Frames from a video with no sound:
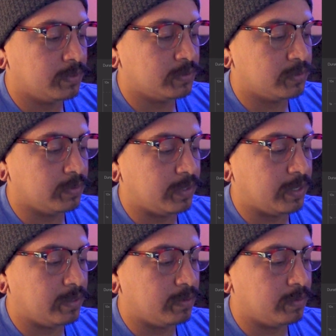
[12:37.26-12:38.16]
So
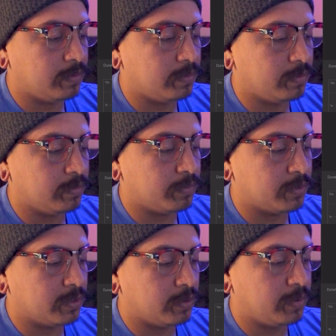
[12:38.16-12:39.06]
then we're
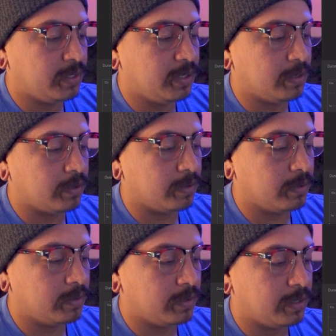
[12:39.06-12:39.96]
going to go here
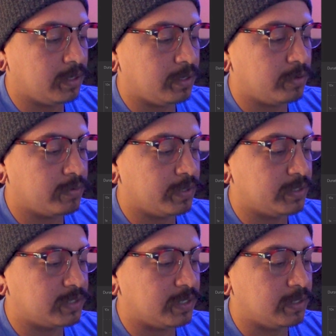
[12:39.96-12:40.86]
and
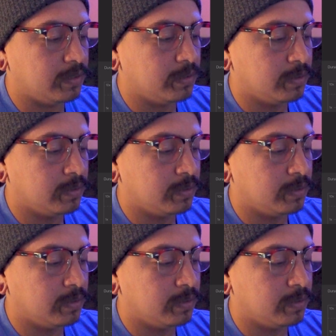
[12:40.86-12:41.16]
increase it,